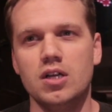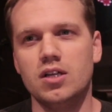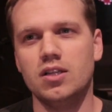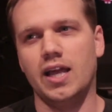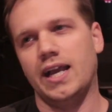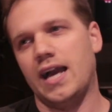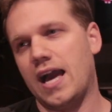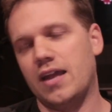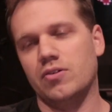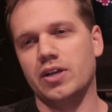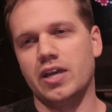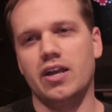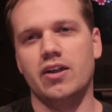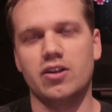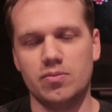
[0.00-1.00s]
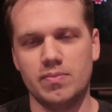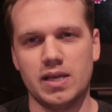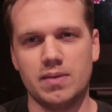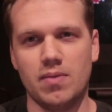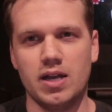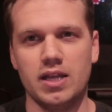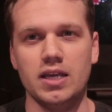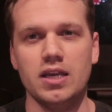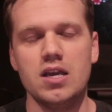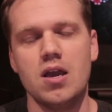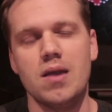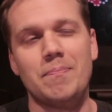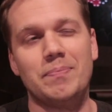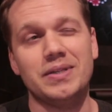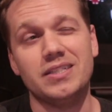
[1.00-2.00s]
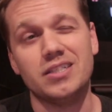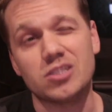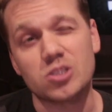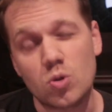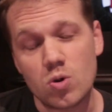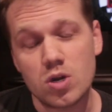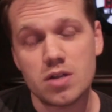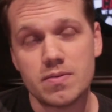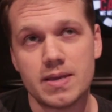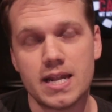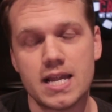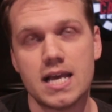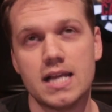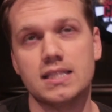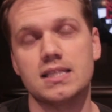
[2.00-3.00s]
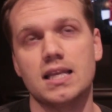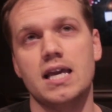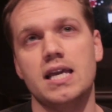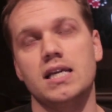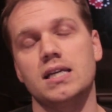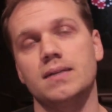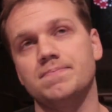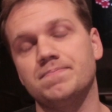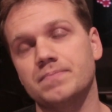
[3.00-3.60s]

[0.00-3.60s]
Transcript: Like, I don't care. It'll make money. But in a tournament, it's like,